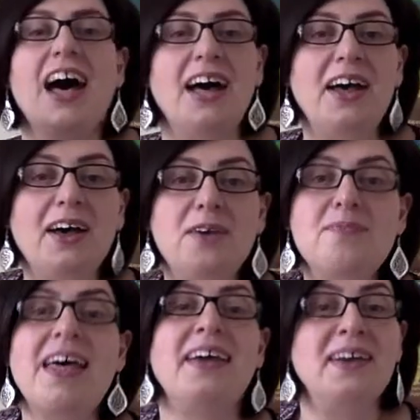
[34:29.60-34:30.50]
I hope
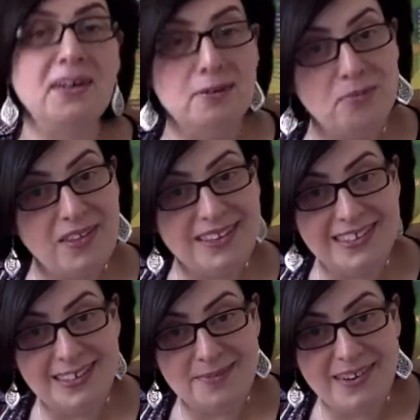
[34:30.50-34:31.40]
that helped,
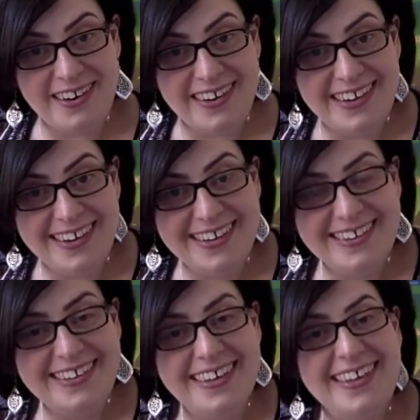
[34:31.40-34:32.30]
Gemini.
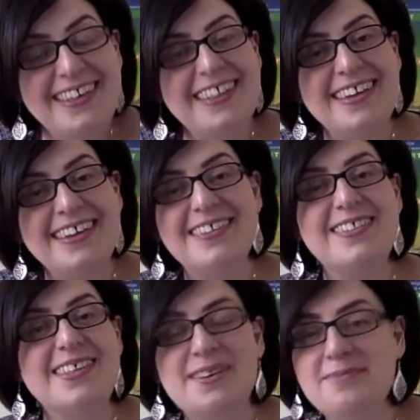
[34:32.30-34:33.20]
Thank you
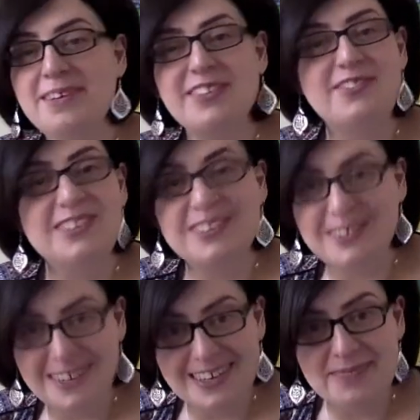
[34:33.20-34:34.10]
so much for
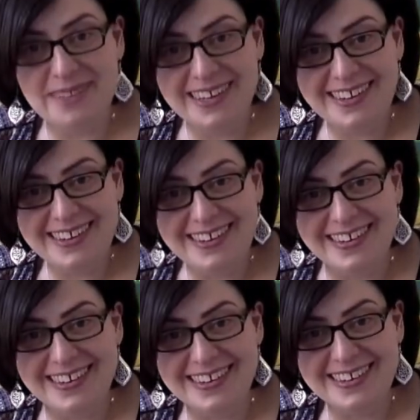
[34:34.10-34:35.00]
joining me.
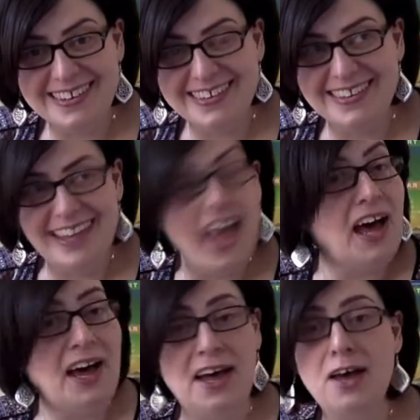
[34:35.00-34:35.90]

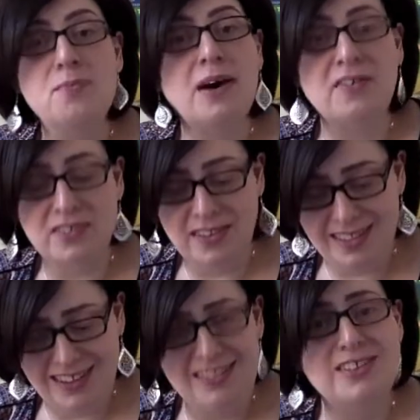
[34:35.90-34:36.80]
I hope after
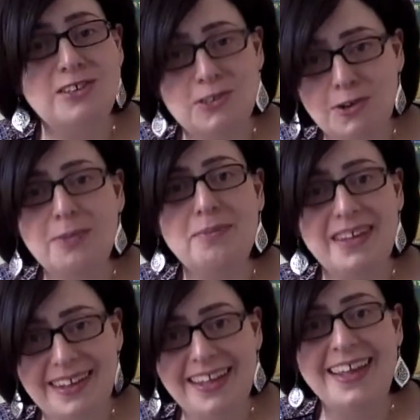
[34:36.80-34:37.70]
this you join
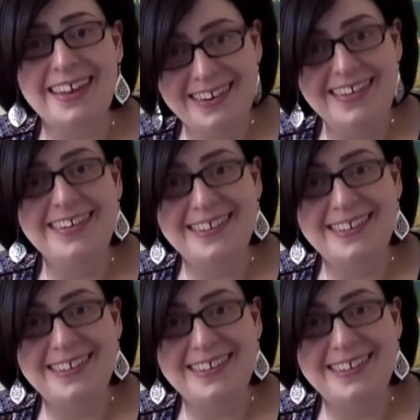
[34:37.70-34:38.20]
me again.